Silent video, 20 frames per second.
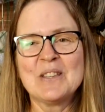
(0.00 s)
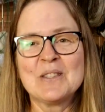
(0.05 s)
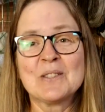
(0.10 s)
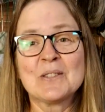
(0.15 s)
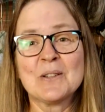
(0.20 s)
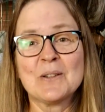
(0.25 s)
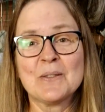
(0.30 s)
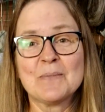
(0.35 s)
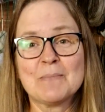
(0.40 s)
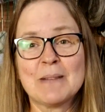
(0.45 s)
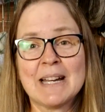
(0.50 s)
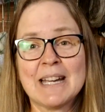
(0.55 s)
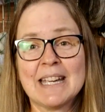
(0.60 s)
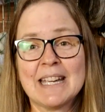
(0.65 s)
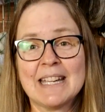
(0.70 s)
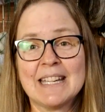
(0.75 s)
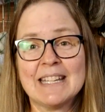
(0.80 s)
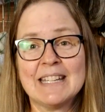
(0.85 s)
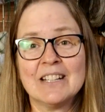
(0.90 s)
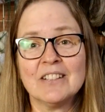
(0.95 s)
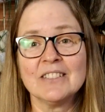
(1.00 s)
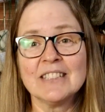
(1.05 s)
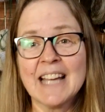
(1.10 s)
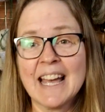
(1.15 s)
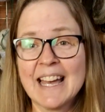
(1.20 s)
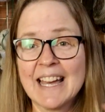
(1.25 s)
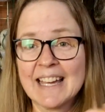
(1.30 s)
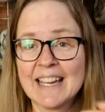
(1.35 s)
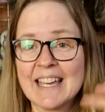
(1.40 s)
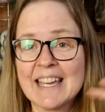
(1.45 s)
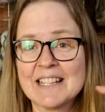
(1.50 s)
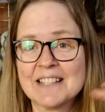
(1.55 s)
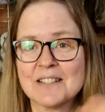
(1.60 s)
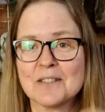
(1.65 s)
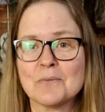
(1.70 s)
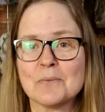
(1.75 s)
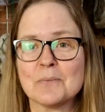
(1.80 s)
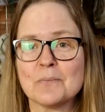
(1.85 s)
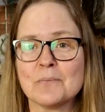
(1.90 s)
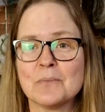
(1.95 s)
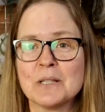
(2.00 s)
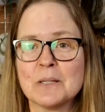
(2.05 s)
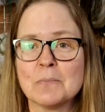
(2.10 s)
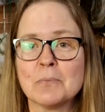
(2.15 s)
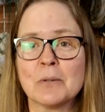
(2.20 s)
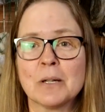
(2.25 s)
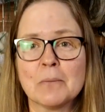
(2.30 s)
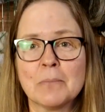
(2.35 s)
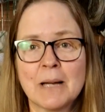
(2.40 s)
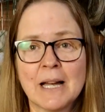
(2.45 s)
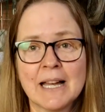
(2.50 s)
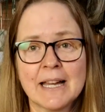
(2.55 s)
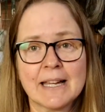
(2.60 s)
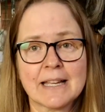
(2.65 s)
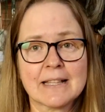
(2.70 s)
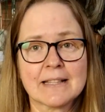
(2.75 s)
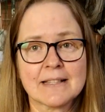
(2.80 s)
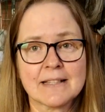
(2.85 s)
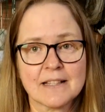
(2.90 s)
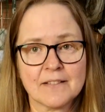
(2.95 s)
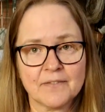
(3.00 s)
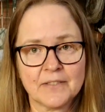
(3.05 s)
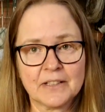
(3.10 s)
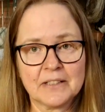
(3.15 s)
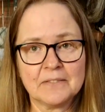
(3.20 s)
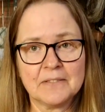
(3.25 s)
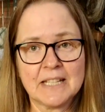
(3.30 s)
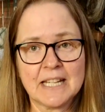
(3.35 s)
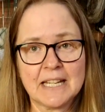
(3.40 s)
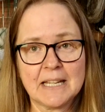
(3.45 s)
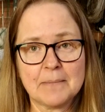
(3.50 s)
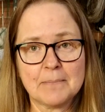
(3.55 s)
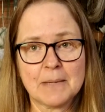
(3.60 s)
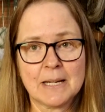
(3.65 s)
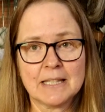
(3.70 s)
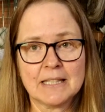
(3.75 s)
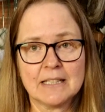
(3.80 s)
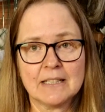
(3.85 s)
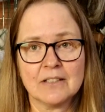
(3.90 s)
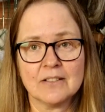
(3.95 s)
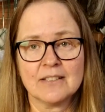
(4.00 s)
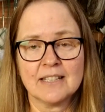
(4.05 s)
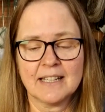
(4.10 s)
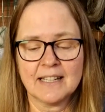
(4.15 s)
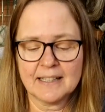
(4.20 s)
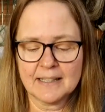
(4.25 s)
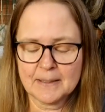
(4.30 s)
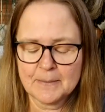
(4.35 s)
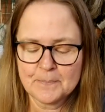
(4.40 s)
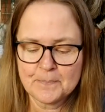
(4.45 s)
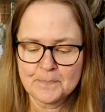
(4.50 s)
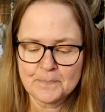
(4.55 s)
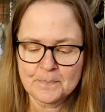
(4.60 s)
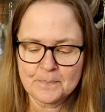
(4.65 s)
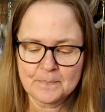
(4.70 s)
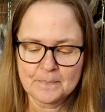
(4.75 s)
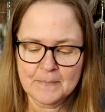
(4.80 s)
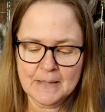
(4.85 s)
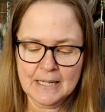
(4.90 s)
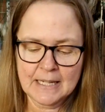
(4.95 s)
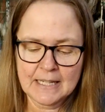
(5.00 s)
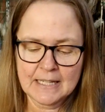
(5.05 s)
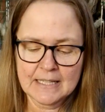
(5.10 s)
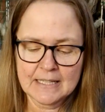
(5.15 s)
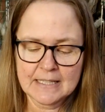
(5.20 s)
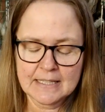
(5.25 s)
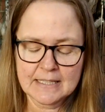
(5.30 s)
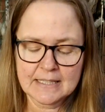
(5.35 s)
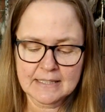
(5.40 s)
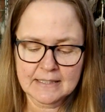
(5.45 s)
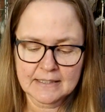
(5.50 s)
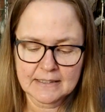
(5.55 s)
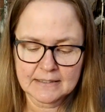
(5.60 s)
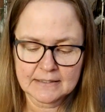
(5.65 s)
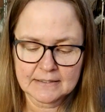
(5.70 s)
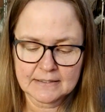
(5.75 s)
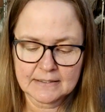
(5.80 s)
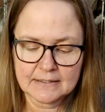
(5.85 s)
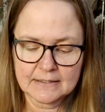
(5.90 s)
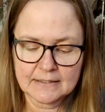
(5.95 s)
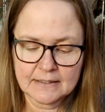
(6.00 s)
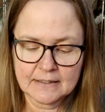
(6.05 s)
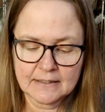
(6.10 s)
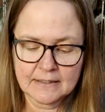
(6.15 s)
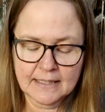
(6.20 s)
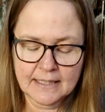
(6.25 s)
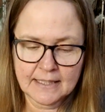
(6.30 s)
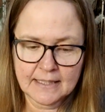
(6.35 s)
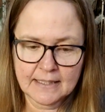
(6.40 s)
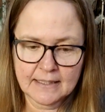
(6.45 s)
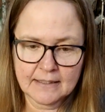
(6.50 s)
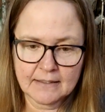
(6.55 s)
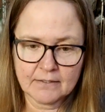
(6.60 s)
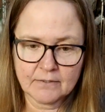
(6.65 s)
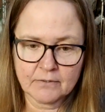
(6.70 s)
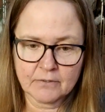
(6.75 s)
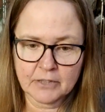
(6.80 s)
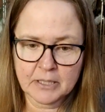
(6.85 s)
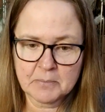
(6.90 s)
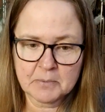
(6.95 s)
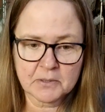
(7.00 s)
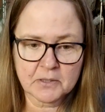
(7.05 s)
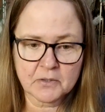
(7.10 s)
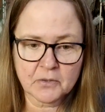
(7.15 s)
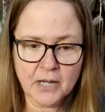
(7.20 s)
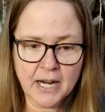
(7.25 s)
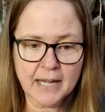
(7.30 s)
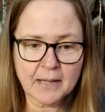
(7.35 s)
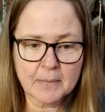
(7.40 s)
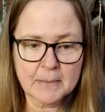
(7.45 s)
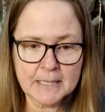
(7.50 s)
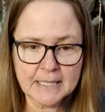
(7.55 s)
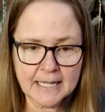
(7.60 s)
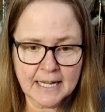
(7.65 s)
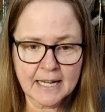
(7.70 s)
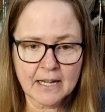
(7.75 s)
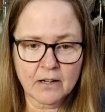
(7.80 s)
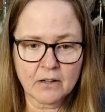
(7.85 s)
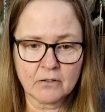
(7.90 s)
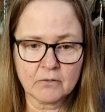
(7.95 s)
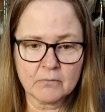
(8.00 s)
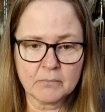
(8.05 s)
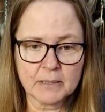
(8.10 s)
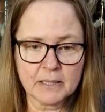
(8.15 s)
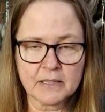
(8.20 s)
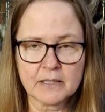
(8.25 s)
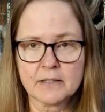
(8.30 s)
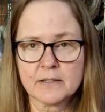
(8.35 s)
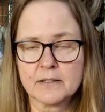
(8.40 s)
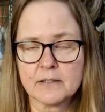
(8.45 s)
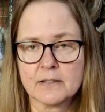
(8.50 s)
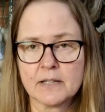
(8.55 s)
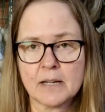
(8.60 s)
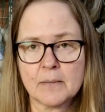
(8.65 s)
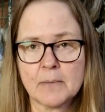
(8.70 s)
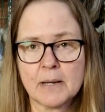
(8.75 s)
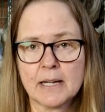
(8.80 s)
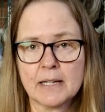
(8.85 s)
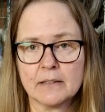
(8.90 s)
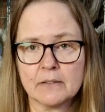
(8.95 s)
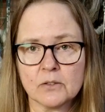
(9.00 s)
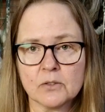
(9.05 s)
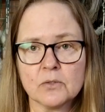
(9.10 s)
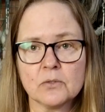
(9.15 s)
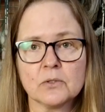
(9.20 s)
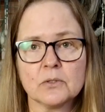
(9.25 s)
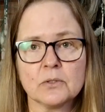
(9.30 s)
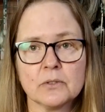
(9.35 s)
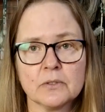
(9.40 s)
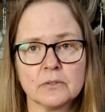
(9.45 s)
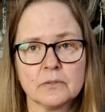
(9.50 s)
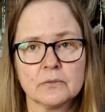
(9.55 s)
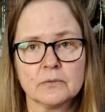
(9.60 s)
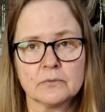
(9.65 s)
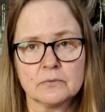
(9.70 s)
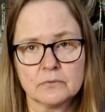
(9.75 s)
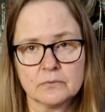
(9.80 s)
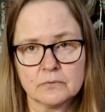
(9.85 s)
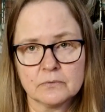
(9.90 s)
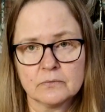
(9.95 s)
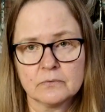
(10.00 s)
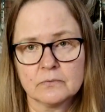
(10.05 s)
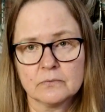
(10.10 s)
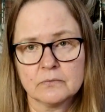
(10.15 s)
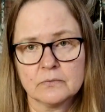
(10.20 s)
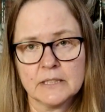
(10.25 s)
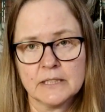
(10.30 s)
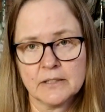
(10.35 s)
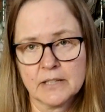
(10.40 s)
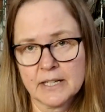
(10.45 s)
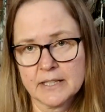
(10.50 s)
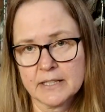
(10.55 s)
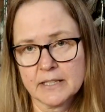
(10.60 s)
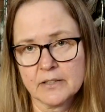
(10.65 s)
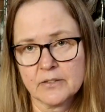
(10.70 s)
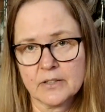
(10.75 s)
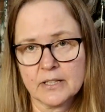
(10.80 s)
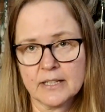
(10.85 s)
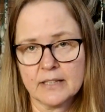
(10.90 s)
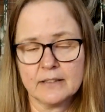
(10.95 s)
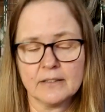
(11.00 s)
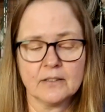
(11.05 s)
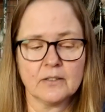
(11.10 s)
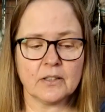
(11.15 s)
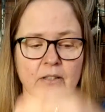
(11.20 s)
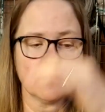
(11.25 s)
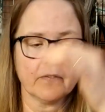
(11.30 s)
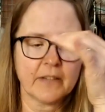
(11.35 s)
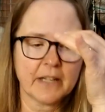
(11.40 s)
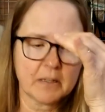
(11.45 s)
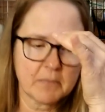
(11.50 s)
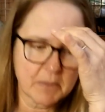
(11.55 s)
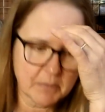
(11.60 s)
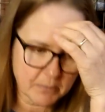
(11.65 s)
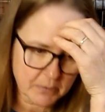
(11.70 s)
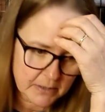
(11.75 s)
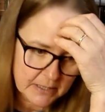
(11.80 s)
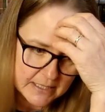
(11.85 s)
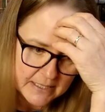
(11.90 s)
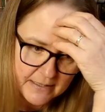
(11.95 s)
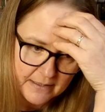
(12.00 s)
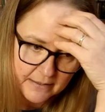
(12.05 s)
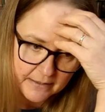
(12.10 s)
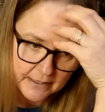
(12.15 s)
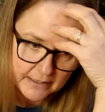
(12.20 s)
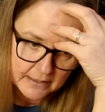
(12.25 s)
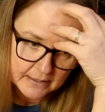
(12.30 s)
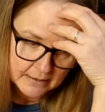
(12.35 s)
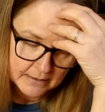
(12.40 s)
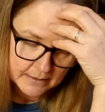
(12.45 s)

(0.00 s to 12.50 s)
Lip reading: So my ear tag has the Whispering Pines, the farm name, on the ear tag. And they were able to track me down because I'm on Google, on the internet. You can find me pretty easily.